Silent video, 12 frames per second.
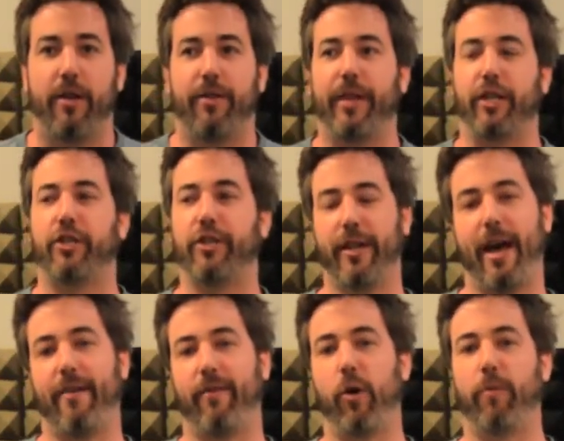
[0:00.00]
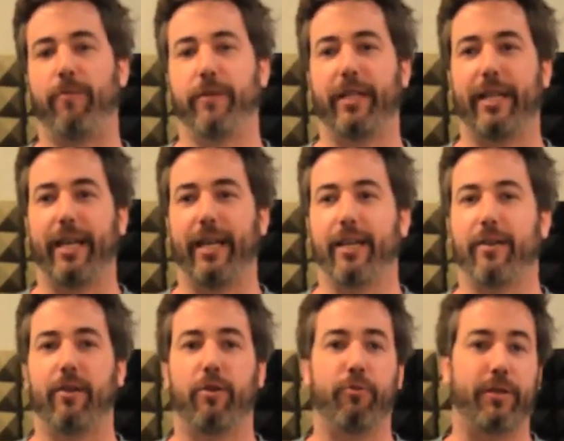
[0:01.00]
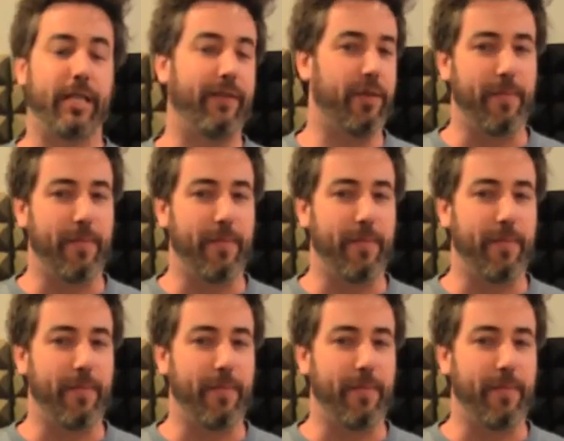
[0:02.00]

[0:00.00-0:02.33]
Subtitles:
they should have hopefully received